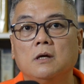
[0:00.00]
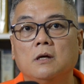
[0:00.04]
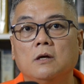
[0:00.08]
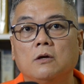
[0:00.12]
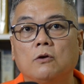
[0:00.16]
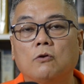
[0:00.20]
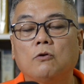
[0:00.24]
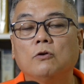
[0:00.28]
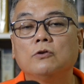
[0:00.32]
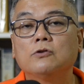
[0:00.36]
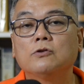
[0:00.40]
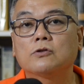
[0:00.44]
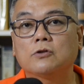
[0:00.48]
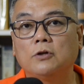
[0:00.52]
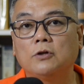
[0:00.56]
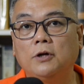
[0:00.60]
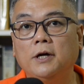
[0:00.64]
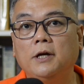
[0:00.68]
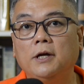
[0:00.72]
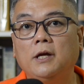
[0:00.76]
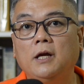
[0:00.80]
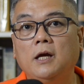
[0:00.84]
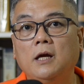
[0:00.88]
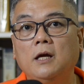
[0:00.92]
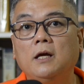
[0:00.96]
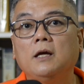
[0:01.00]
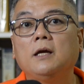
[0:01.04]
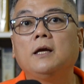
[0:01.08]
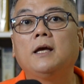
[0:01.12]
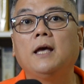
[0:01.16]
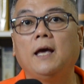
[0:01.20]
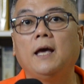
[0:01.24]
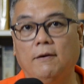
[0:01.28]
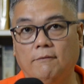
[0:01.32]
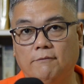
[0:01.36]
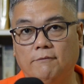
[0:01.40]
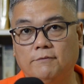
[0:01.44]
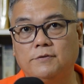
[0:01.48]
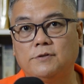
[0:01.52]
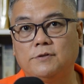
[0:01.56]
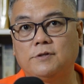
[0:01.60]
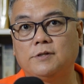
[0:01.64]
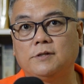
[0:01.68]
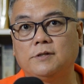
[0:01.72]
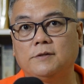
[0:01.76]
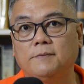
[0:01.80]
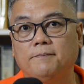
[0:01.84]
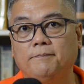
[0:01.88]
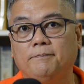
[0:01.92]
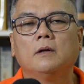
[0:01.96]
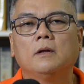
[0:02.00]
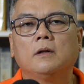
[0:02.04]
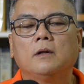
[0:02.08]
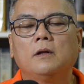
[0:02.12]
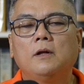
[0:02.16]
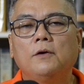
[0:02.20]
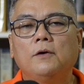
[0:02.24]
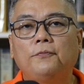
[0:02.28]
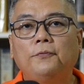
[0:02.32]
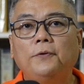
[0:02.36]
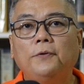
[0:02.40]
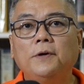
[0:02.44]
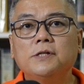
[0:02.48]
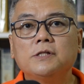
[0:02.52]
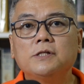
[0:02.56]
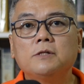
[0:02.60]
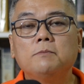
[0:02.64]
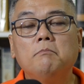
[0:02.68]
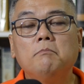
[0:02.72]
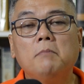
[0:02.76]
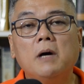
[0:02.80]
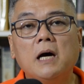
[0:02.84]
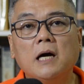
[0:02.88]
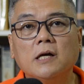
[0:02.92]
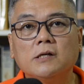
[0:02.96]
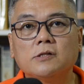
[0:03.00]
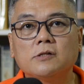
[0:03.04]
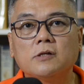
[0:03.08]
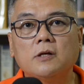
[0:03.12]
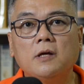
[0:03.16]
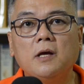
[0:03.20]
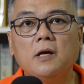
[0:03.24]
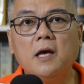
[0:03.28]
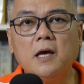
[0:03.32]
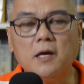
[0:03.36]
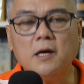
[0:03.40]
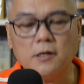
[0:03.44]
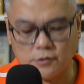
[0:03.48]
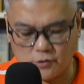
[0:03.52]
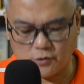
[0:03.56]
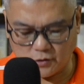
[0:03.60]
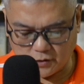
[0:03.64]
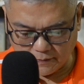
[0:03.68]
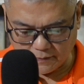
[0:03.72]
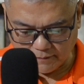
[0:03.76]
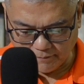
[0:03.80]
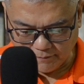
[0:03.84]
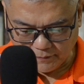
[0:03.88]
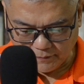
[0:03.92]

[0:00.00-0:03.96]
concerning gifts. The first must is,